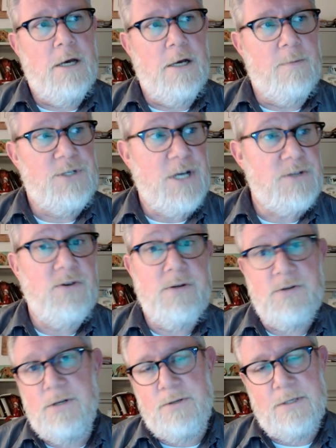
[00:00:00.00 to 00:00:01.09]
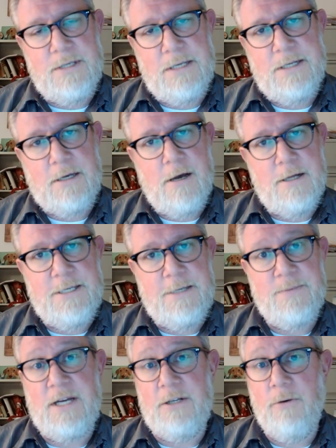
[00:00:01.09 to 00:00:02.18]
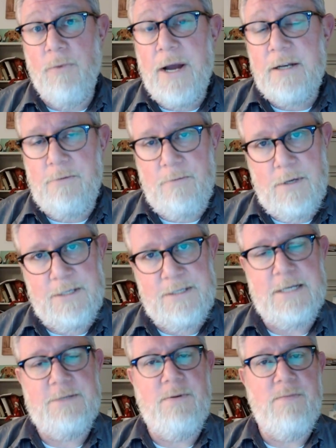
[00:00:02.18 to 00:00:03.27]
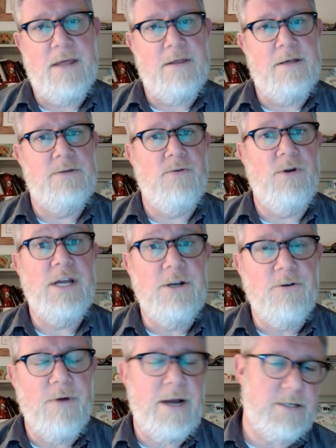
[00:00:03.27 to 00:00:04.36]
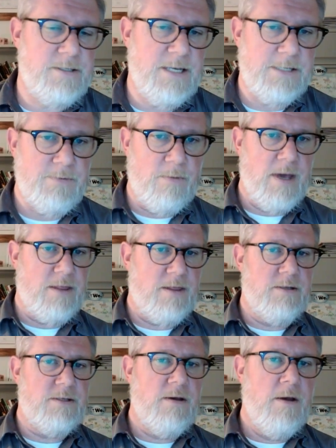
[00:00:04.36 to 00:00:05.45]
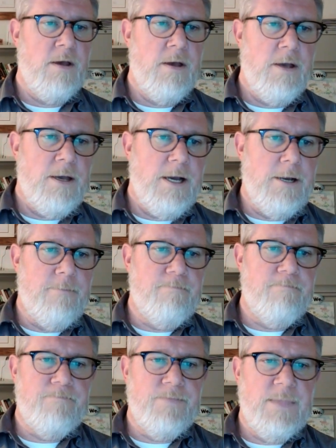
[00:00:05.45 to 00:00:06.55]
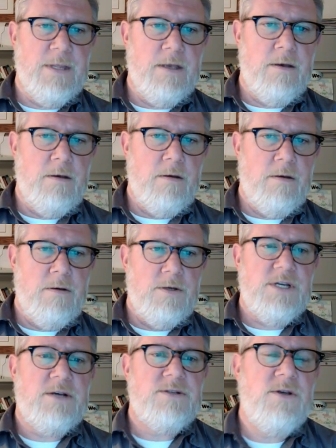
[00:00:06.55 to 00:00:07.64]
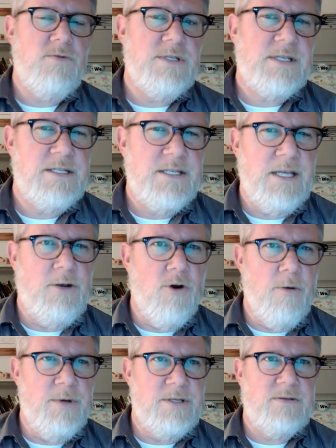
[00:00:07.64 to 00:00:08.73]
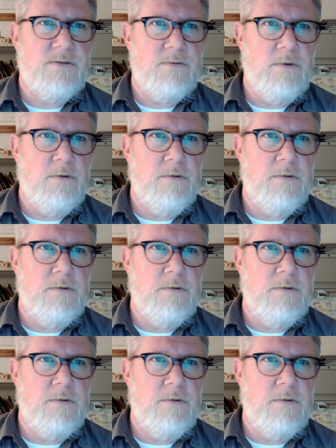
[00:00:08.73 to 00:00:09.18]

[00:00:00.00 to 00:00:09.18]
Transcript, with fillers: Um, she also introduces us to concepts like direct assessment methods or indirect assessment methods. Um, she also discusses the enormous